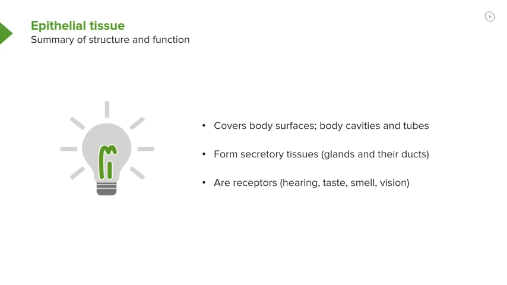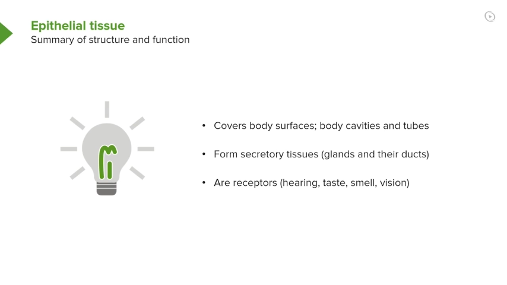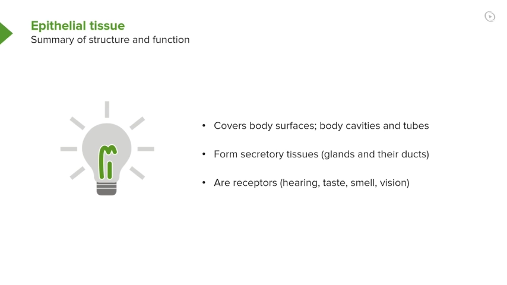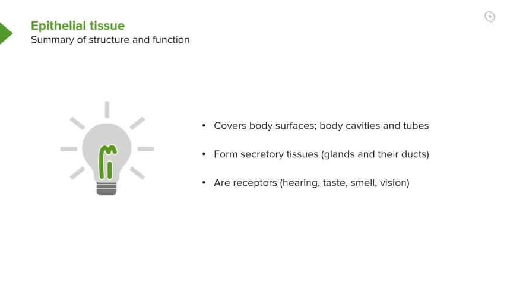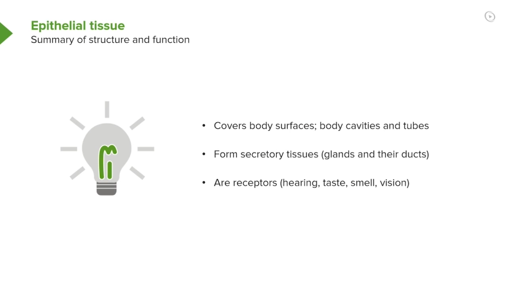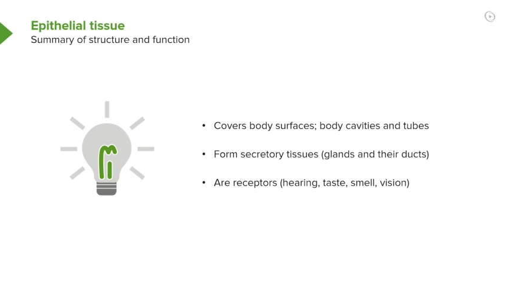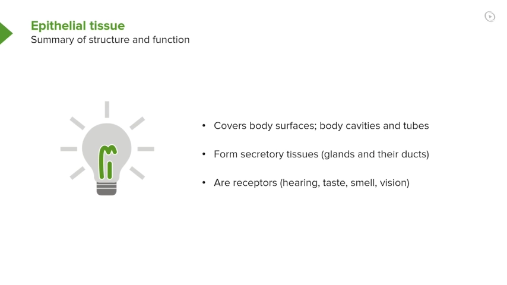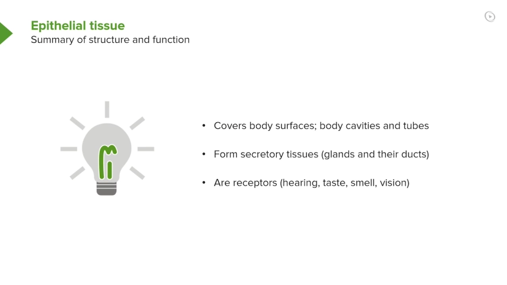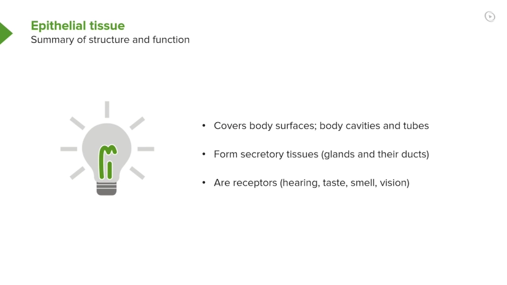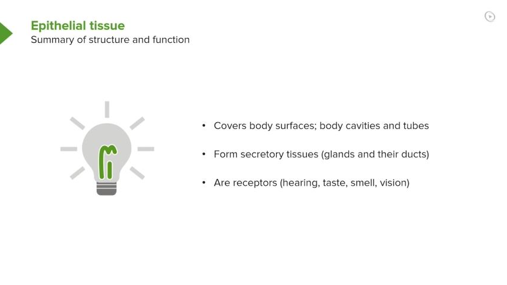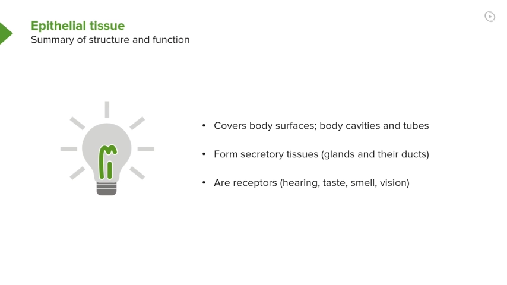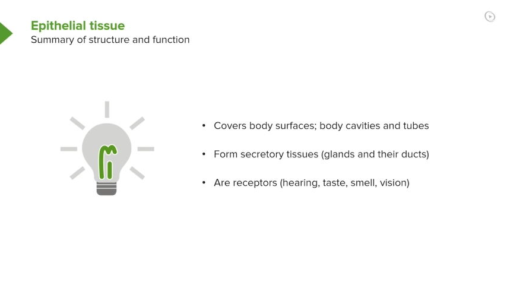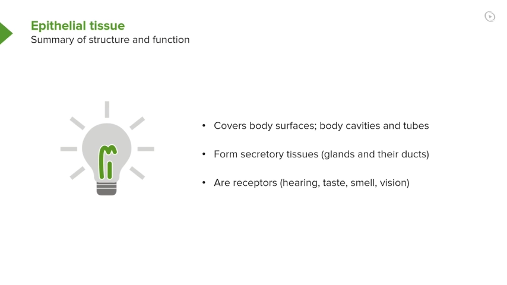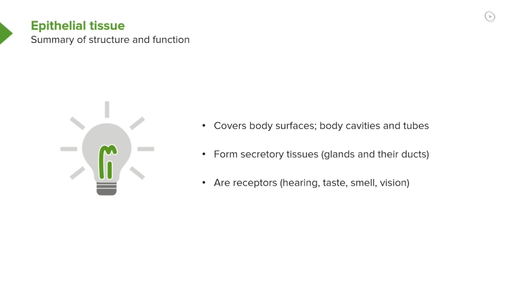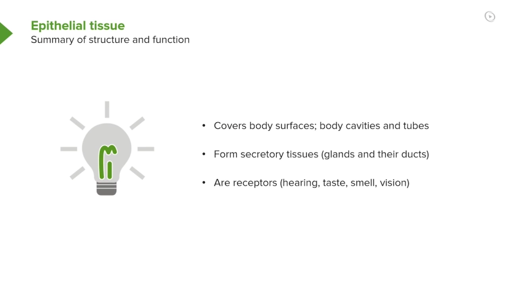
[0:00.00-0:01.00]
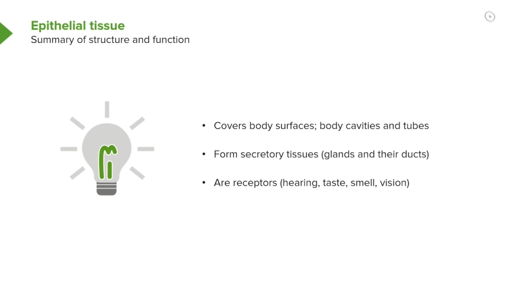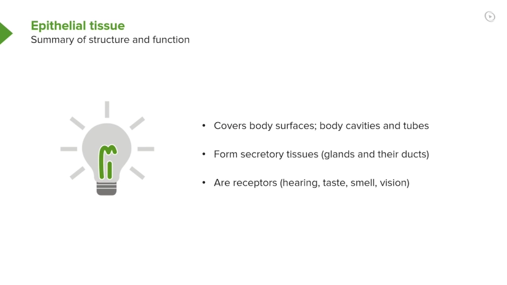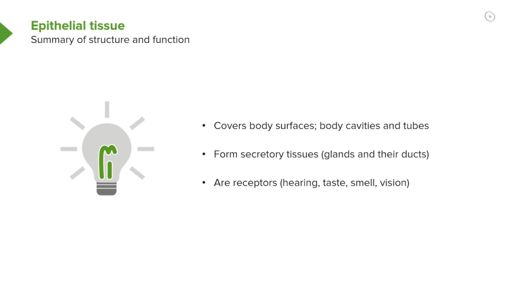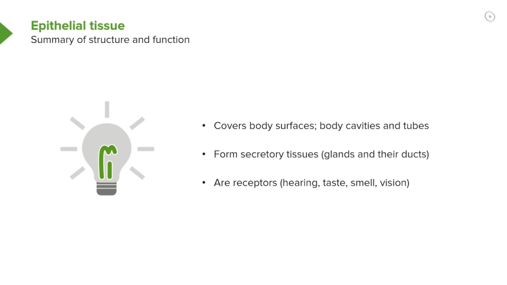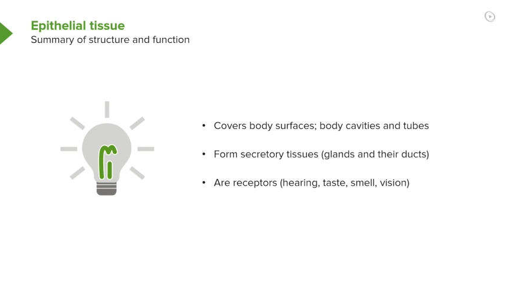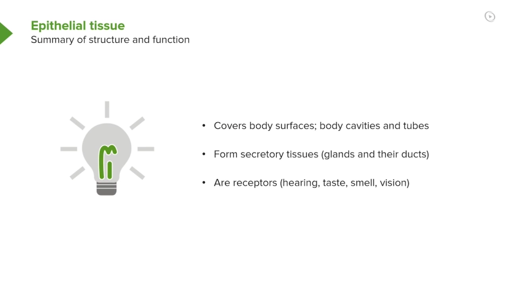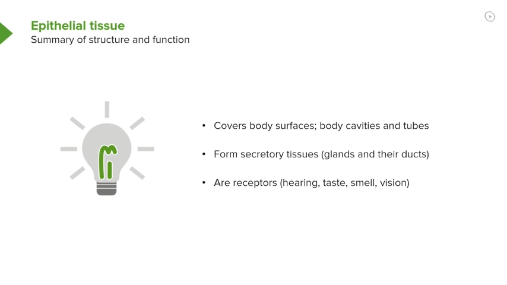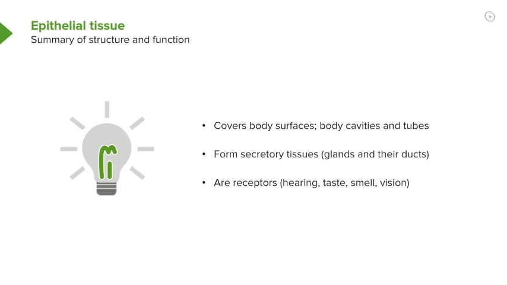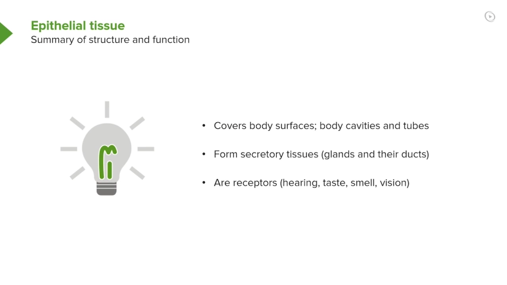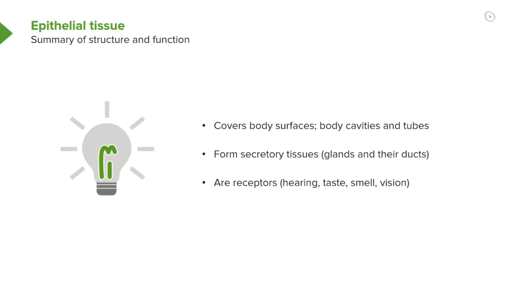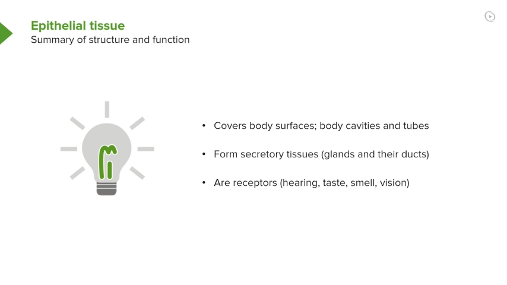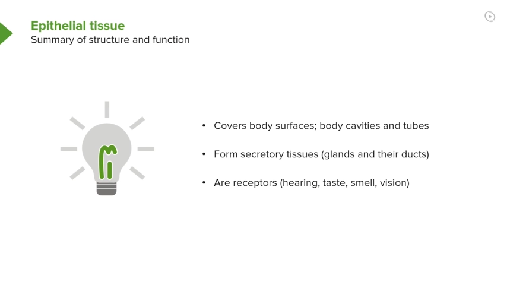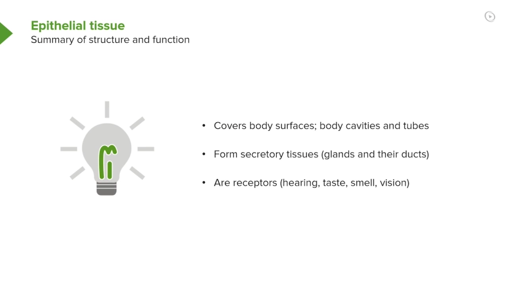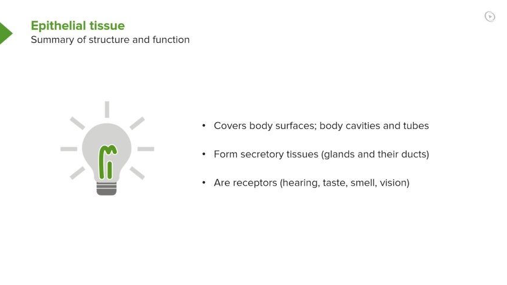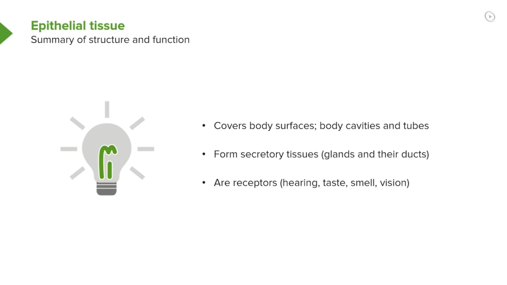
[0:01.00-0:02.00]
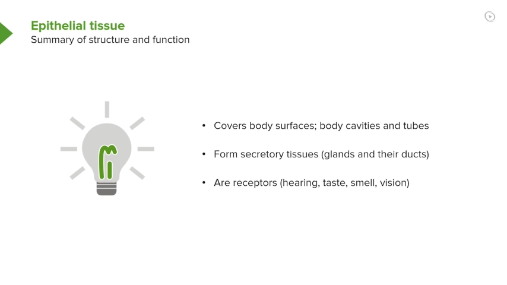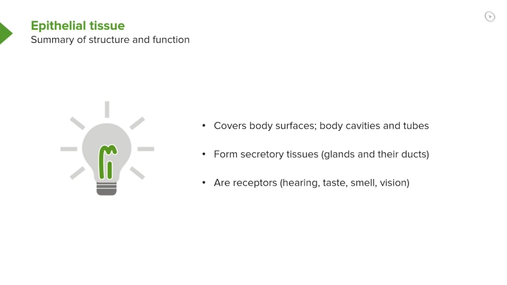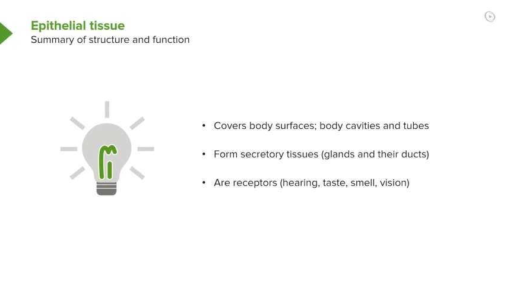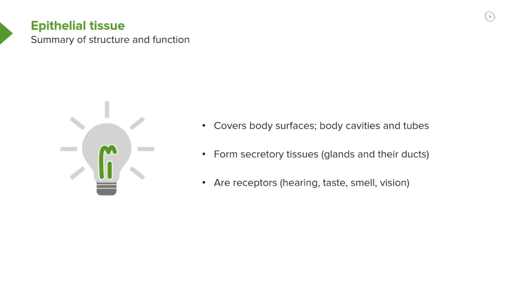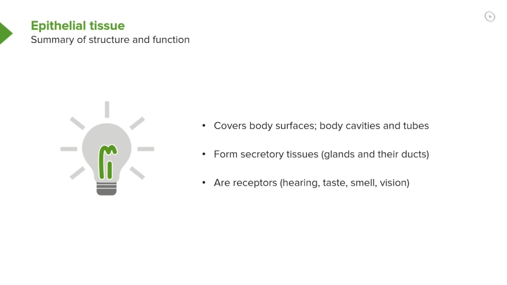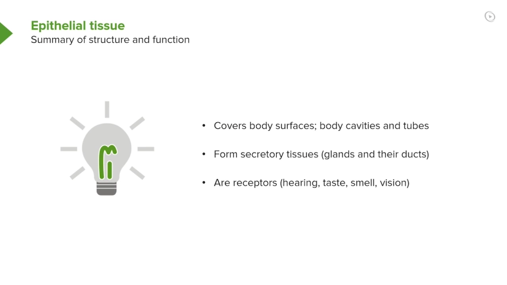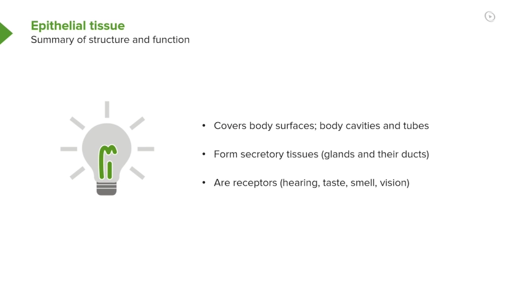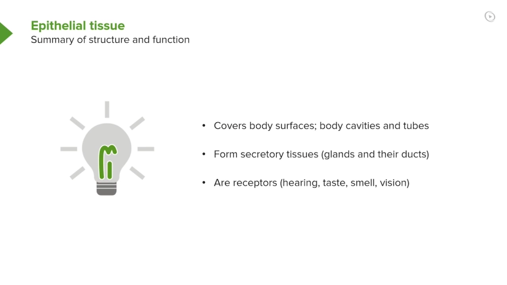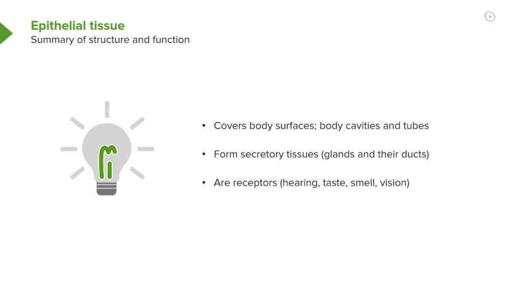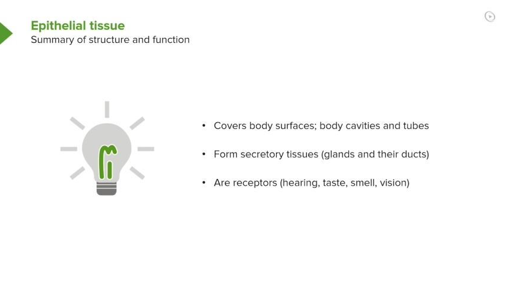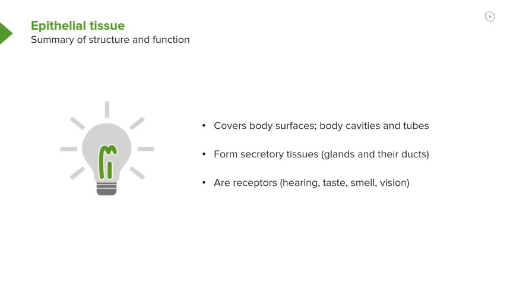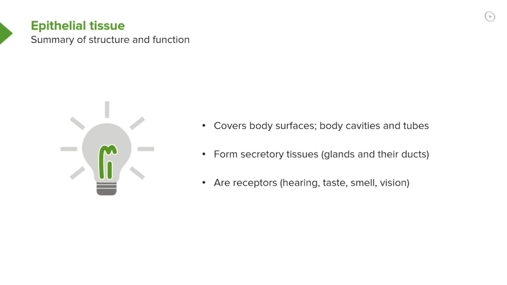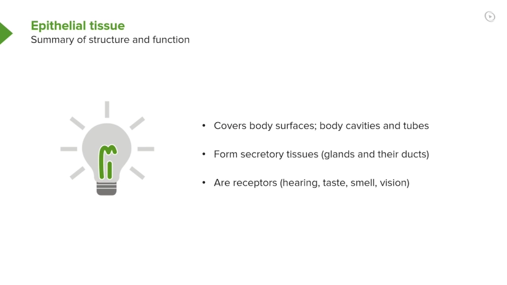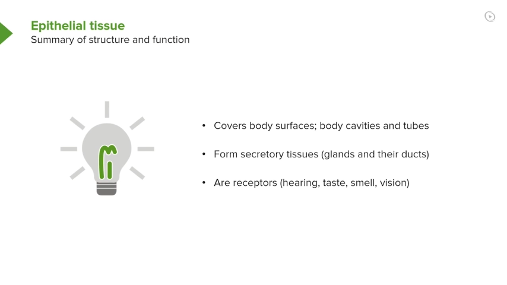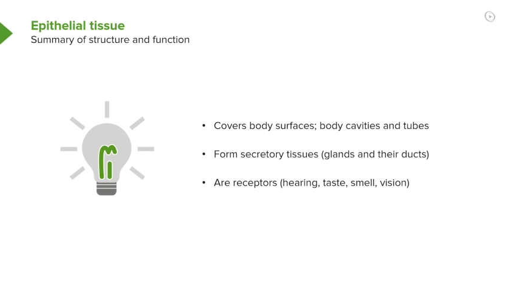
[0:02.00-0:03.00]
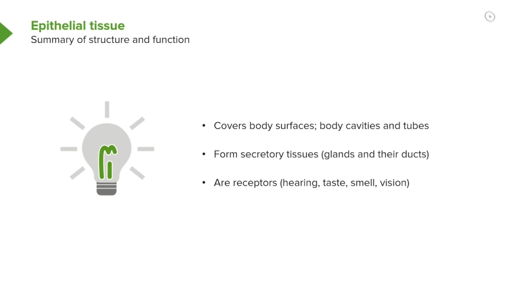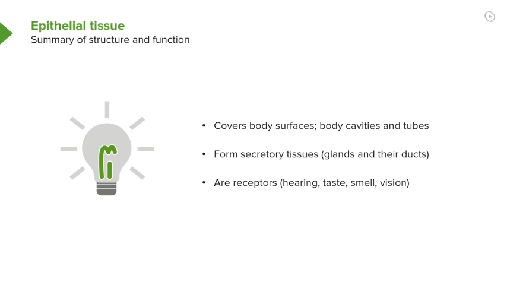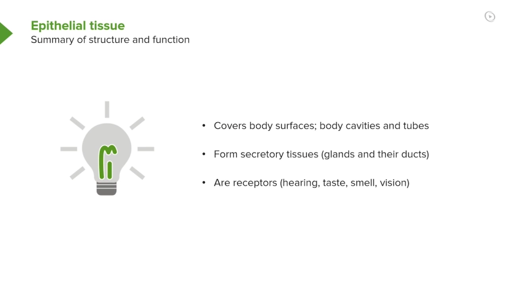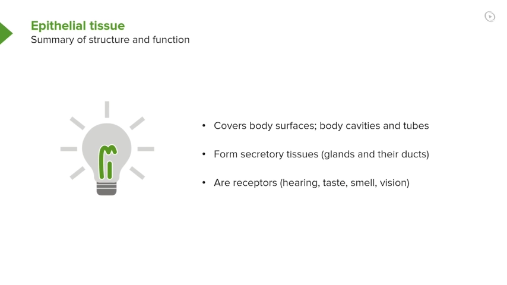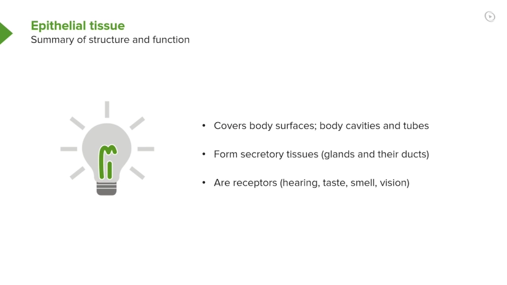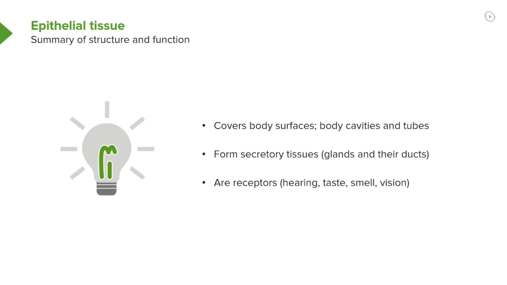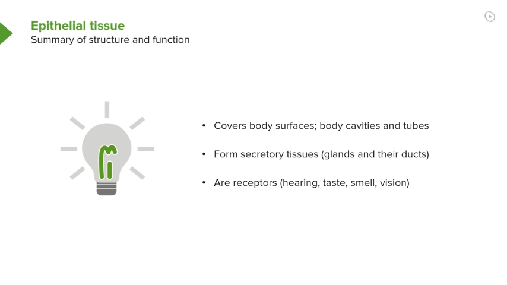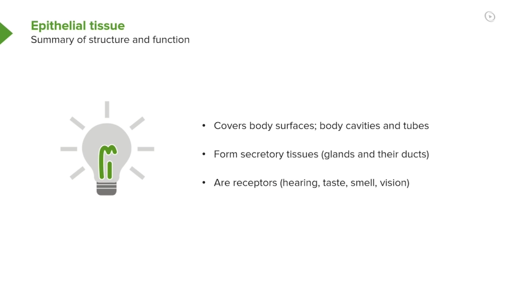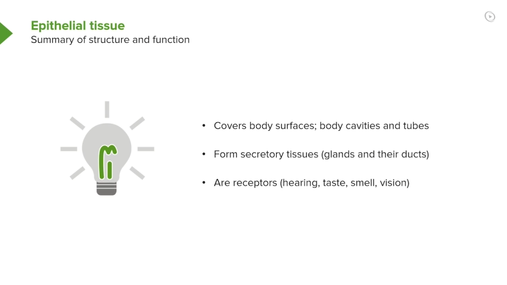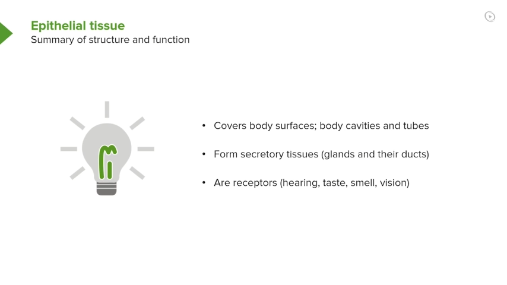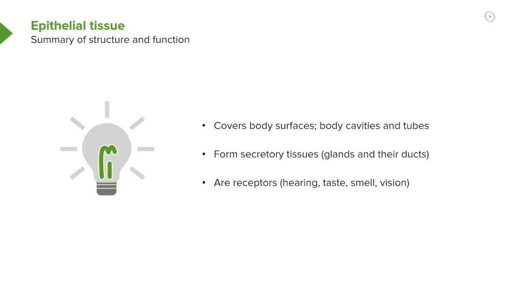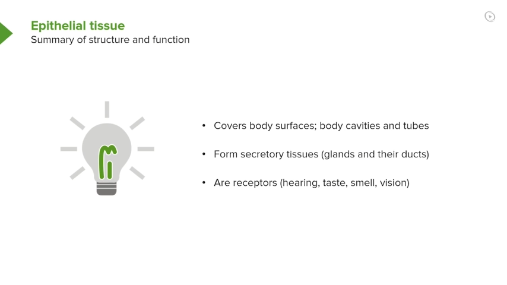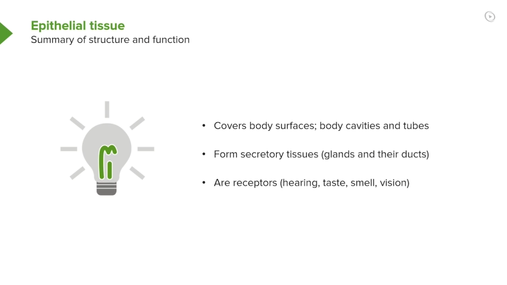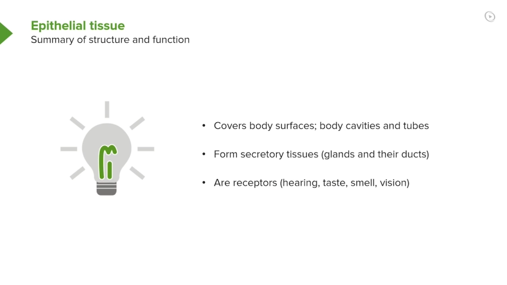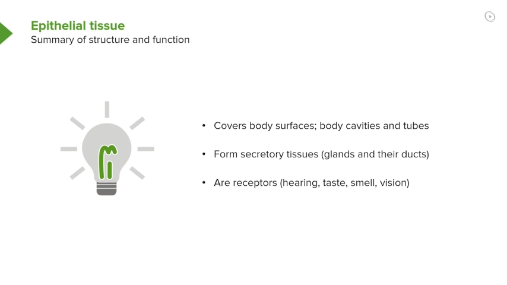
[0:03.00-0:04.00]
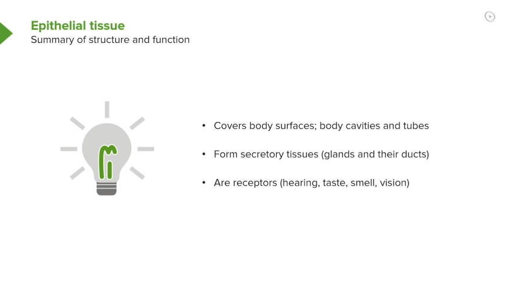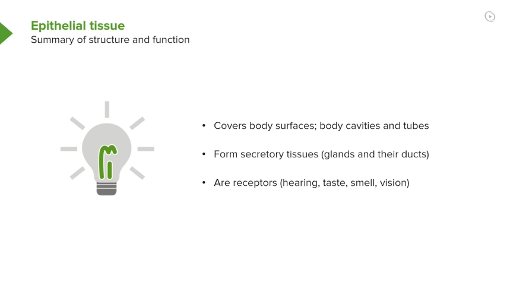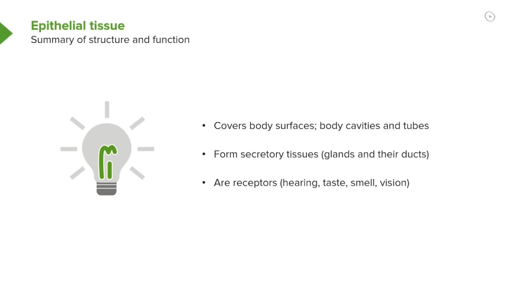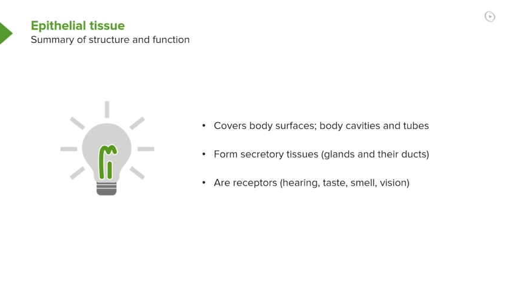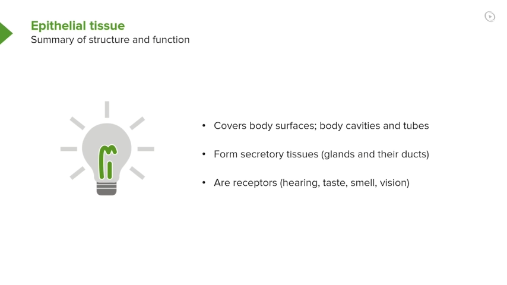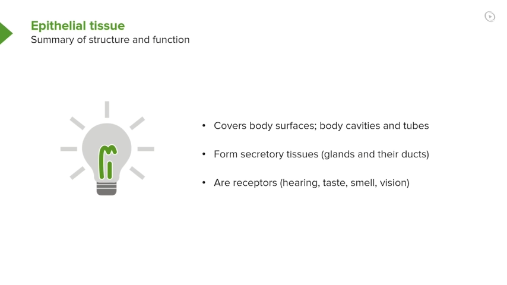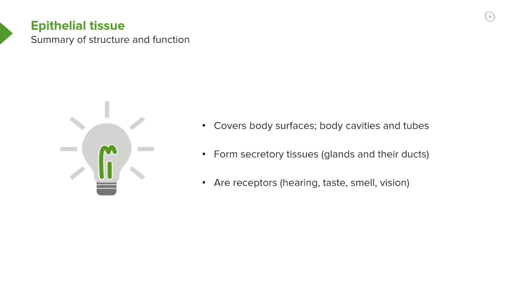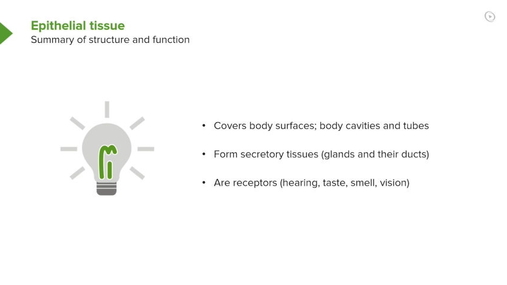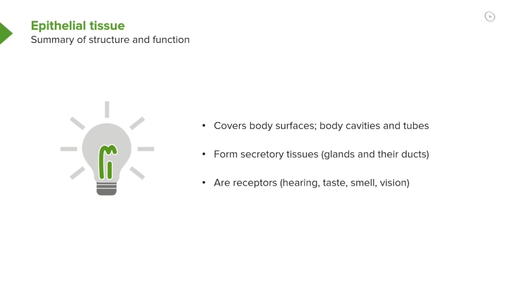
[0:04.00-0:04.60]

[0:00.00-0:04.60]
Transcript: Nobody's mouth can be seen.